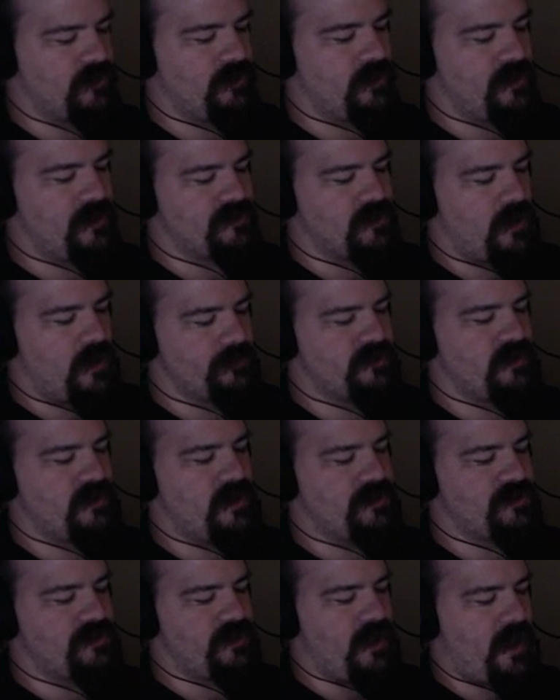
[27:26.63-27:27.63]
It's an option that
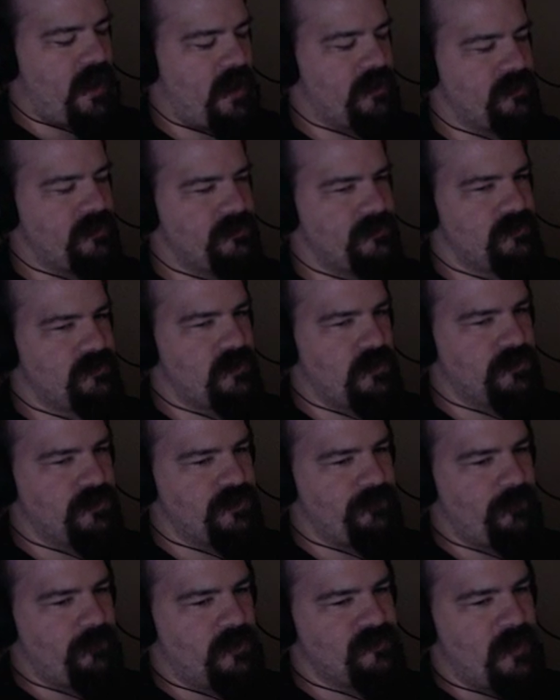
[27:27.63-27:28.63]
she has, and she
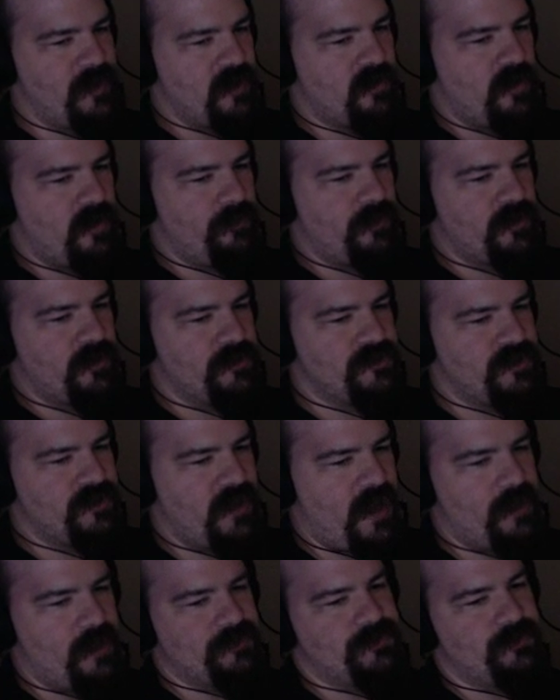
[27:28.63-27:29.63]
falls back on because she
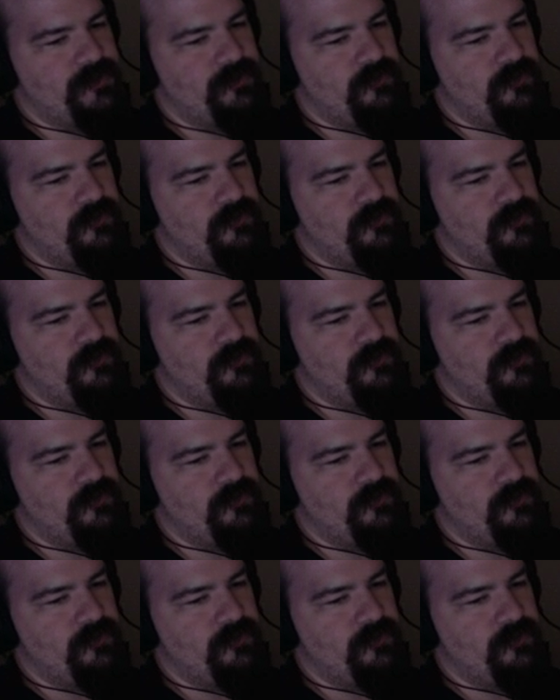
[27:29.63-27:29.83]
has to.